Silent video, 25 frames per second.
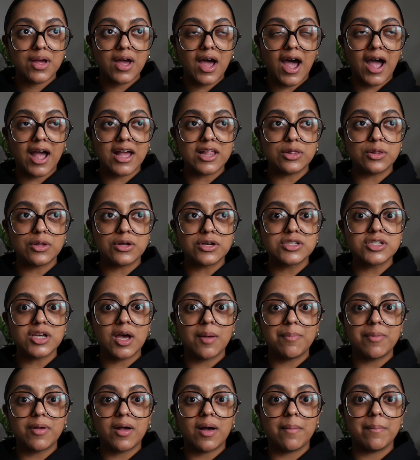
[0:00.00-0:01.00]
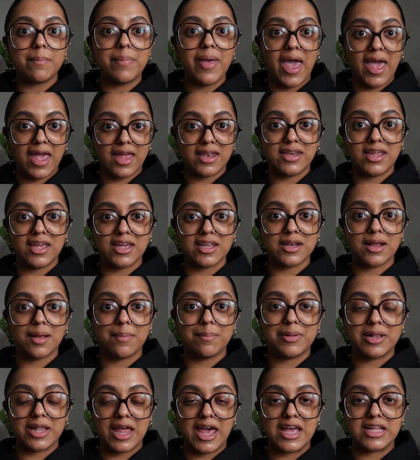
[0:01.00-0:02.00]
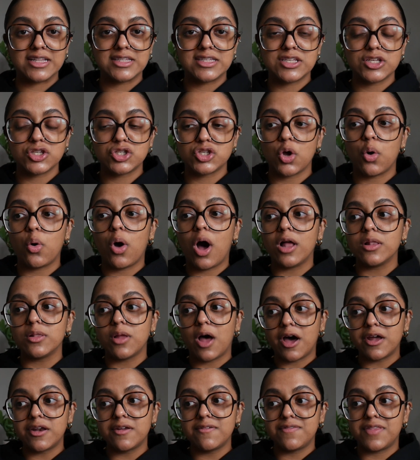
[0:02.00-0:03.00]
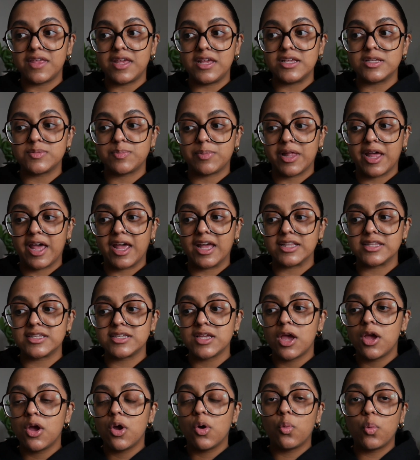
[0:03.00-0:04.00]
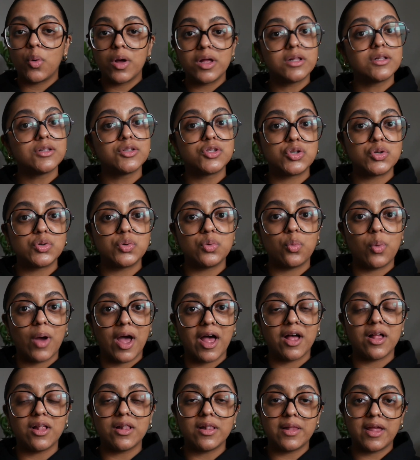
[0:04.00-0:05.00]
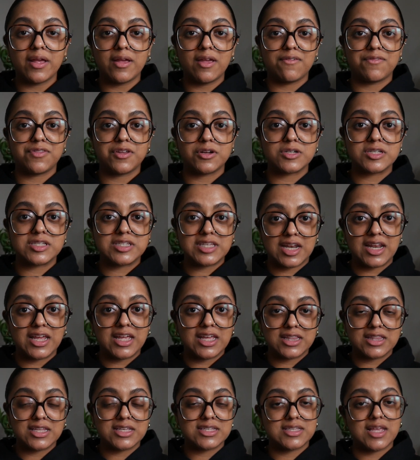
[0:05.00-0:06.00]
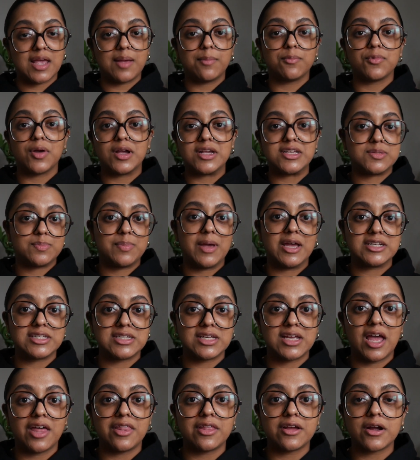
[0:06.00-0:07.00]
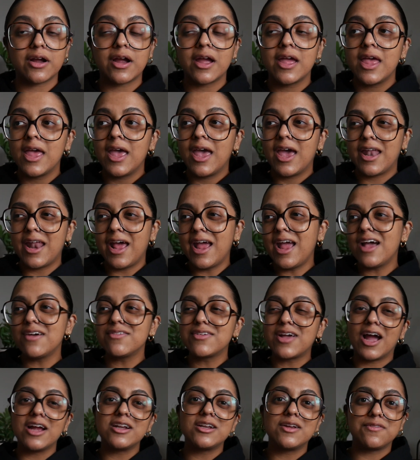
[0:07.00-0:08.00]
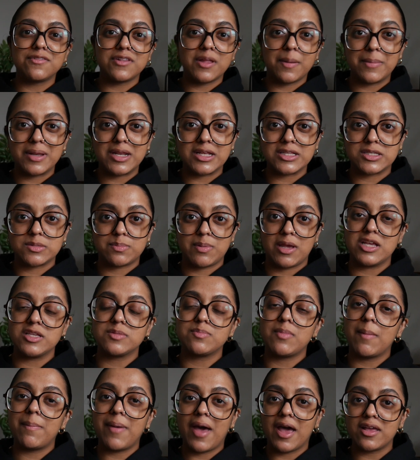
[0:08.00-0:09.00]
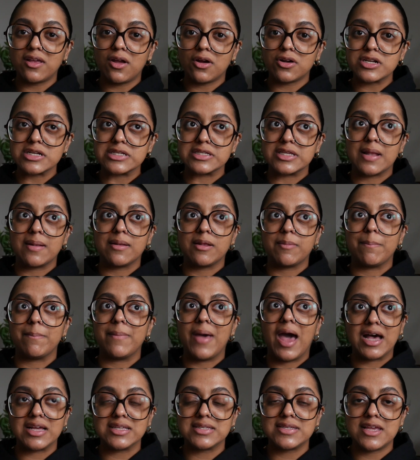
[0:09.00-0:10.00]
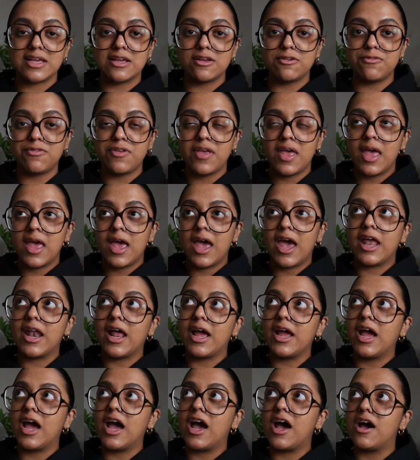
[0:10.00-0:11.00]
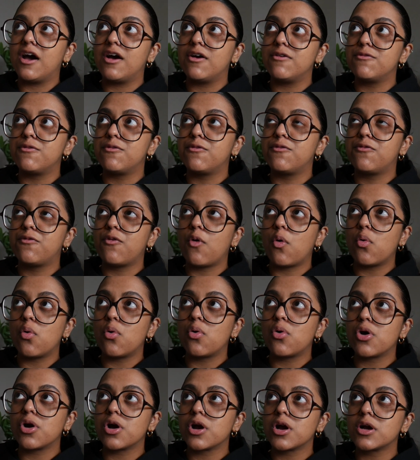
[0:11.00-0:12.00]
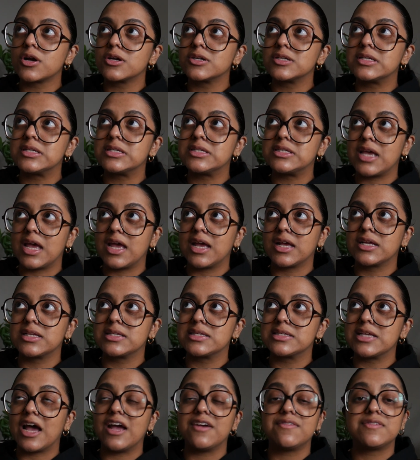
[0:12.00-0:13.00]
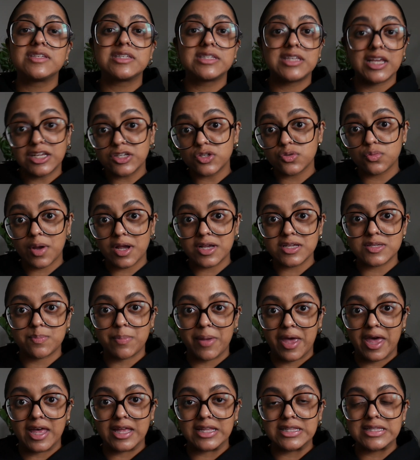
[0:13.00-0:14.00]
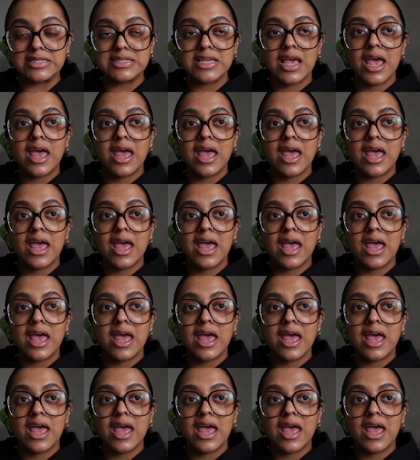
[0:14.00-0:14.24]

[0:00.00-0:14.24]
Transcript: I looked up companion plants. So a lot of these plants will do well if they're sitting in the same raised bed together. And I have kind of limited space. My backyard isn't massive, and I have I have 6 raised beds,